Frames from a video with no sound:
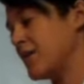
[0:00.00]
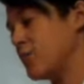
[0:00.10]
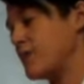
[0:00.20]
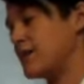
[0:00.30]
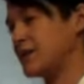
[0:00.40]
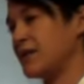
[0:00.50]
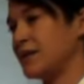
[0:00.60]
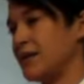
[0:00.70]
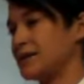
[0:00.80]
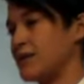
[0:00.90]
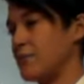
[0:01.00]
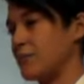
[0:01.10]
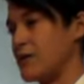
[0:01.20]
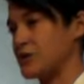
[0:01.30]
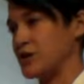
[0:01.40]
we tend to get
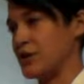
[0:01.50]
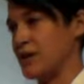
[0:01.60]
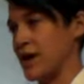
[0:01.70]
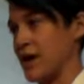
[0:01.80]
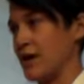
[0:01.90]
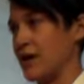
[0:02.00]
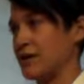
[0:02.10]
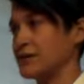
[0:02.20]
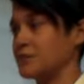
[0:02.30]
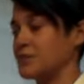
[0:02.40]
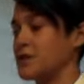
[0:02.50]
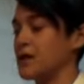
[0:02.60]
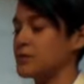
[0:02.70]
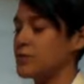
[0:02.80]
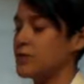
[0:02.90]
separation in the hair, and it's because
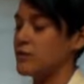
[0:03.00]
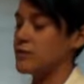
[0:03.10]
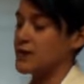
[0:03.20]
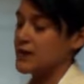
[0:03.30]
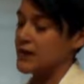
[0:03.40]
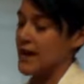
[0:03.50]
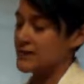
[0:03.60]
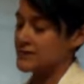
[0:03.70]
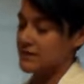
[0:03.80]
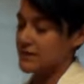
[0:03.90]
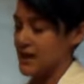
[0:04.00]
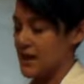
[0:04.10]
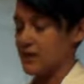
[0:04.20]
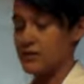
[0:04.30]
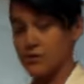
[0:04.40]
we don't connect the
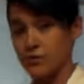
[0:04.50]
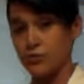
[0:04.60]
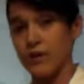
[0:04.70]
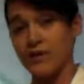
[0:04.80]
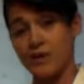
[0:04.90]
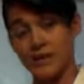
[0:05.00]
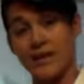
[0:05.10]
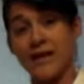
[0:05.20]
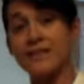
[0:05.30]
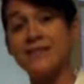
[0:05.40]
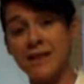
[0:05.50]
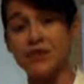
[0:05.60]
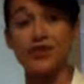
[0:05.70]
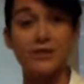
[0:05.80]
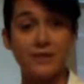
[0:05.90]
hair to the next
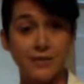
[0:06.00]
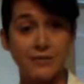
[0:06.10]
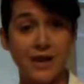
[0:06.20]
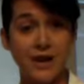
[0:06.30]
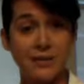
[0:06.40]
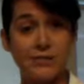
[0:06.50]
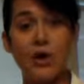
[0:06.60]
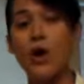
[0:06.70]
section sometimes.